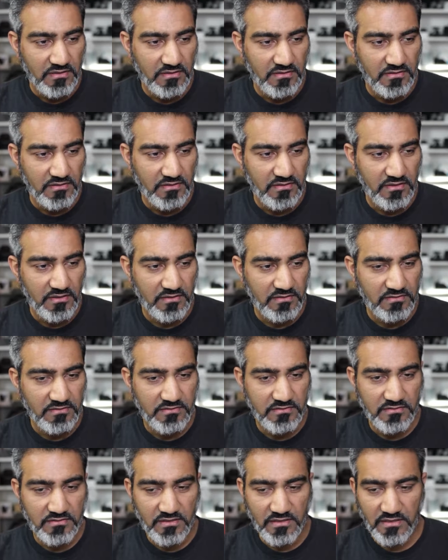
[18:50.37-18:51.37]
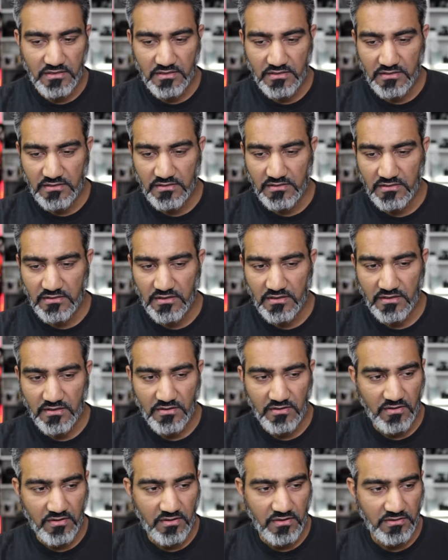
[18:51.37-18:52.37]
this thing
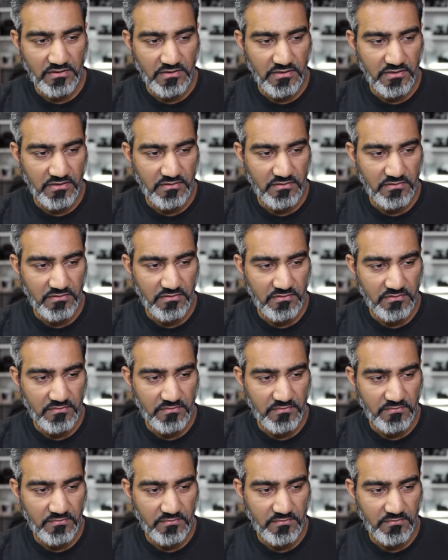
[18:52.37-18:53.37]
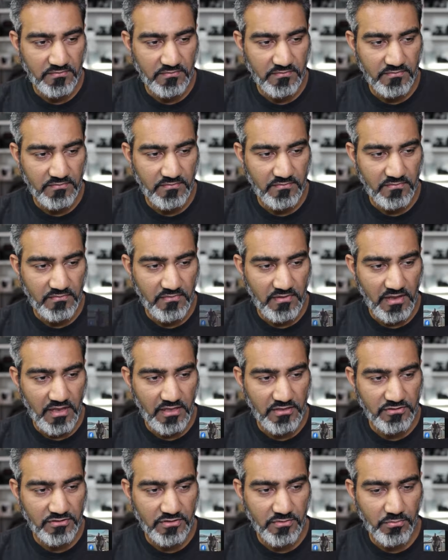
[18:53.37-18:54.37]
on here.
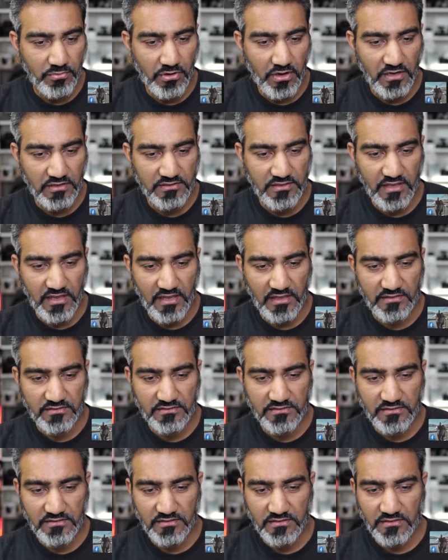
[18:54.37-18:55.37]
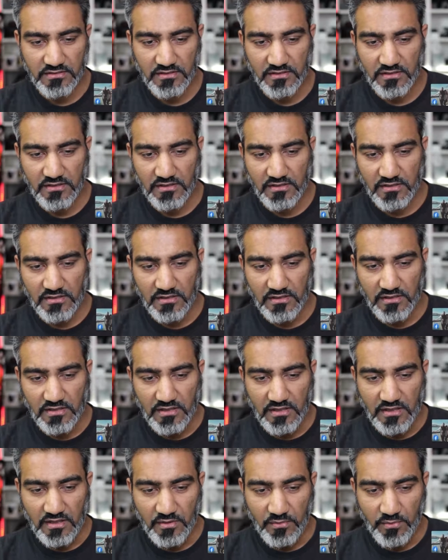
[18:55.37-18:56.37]
Add to the broadcast.
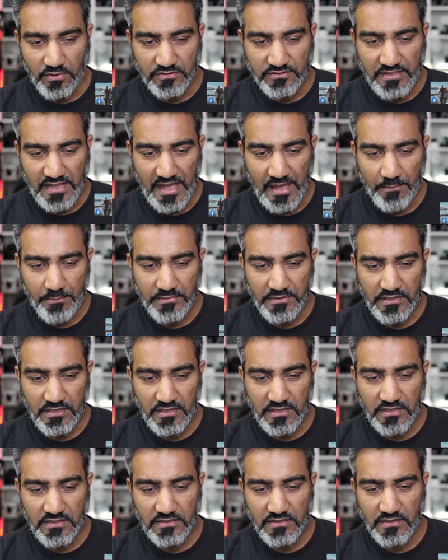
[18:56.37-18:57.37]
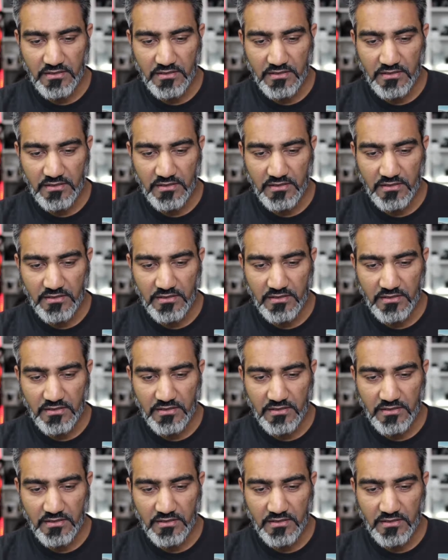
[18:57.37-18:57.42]
What's happening?